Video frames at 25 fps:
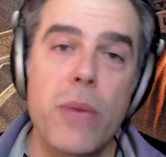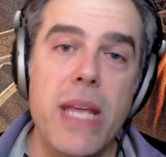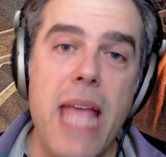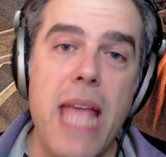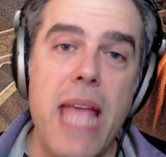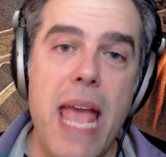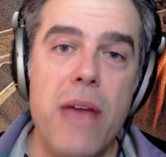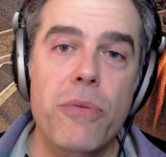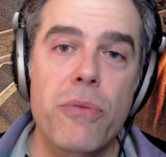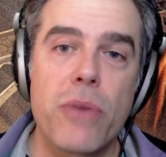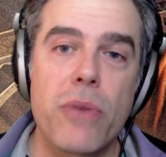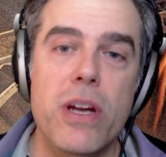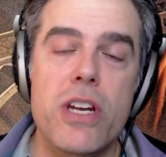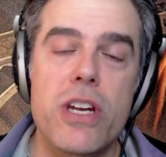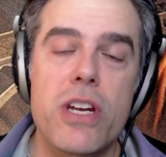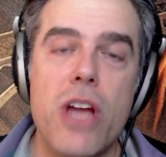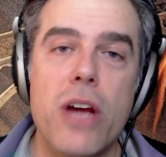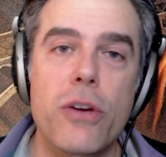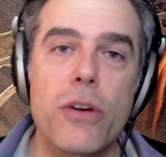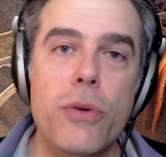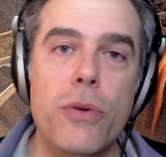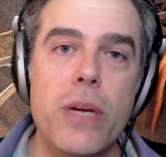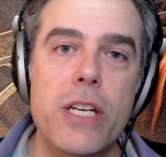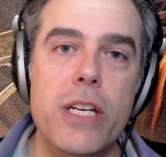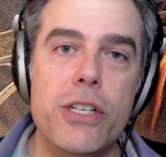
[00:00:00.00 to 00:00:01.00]
can run
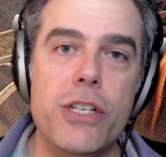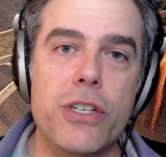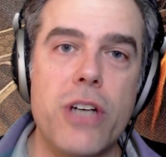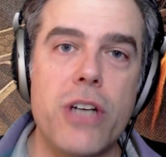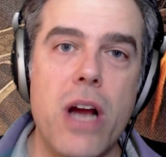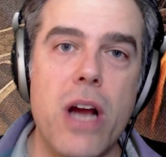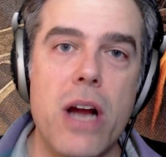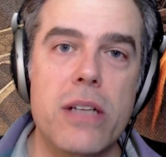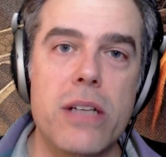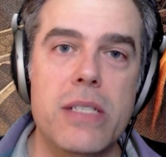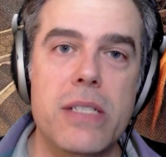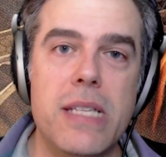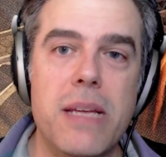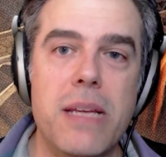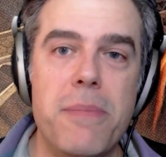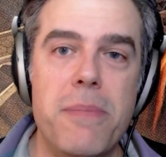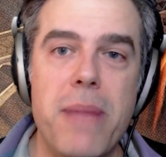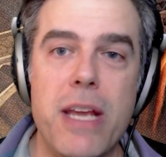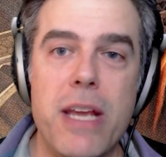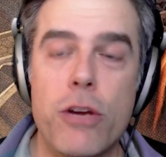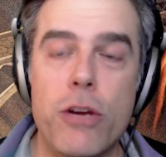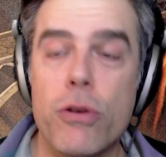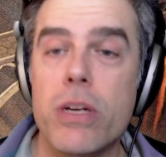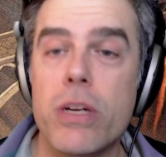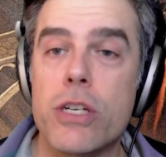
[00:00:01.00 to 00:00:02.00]
non-creature cards that
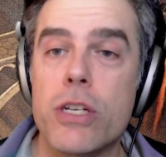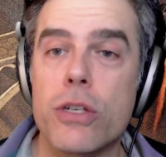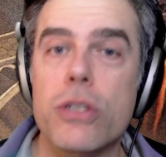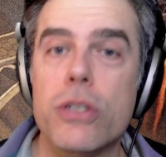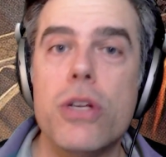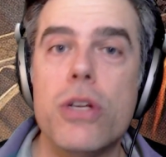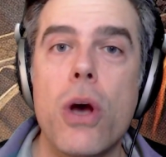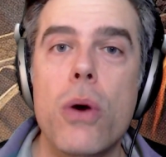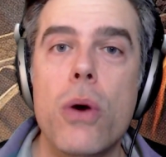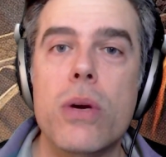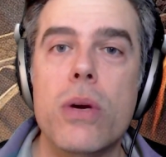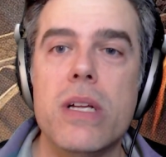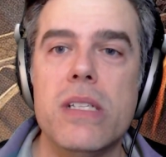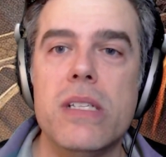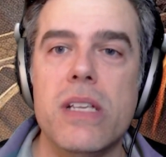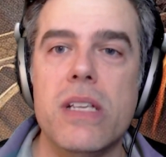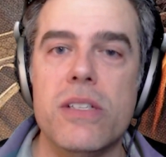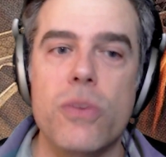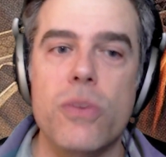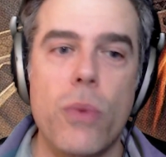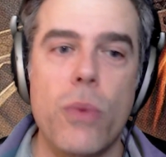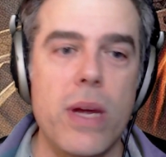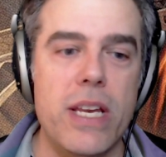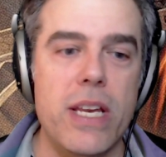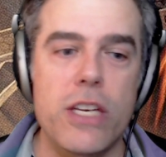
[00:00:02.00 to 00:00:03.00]
make creature tokens
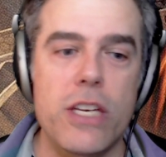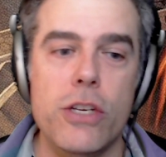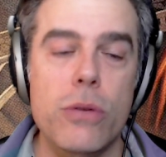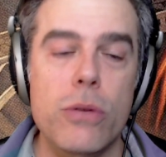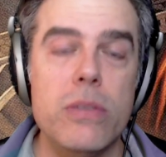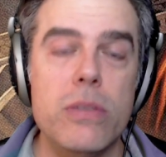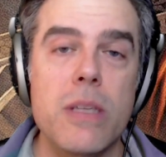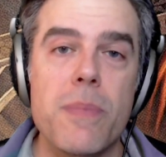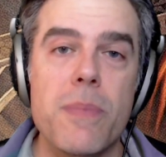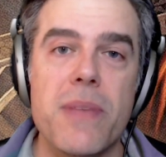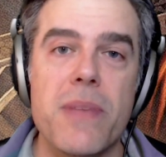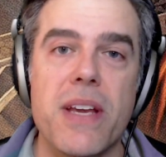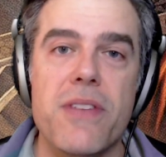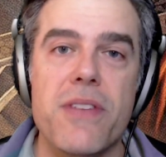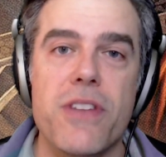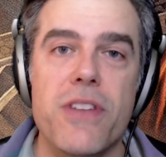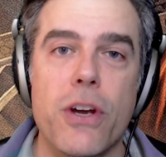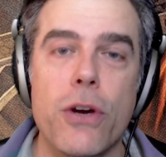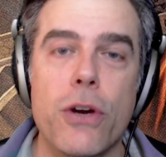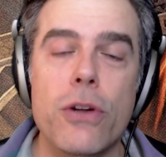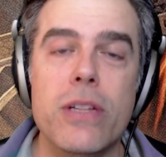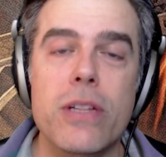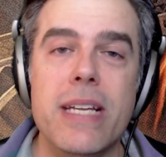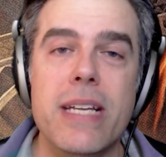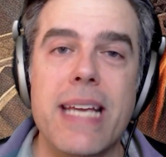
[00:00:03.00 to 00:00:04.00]
as a way to do something in the
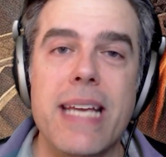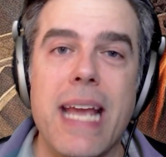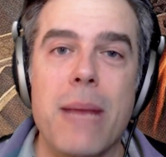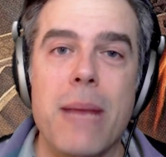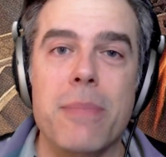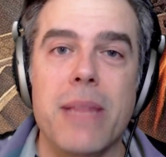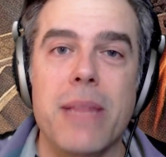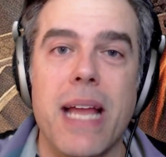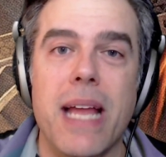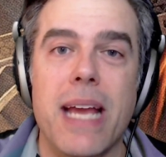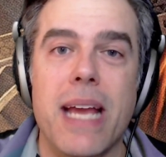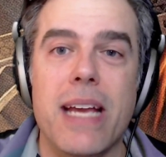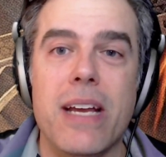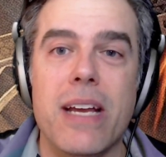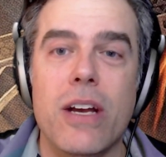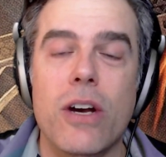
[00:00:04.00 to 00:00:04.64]
early game, like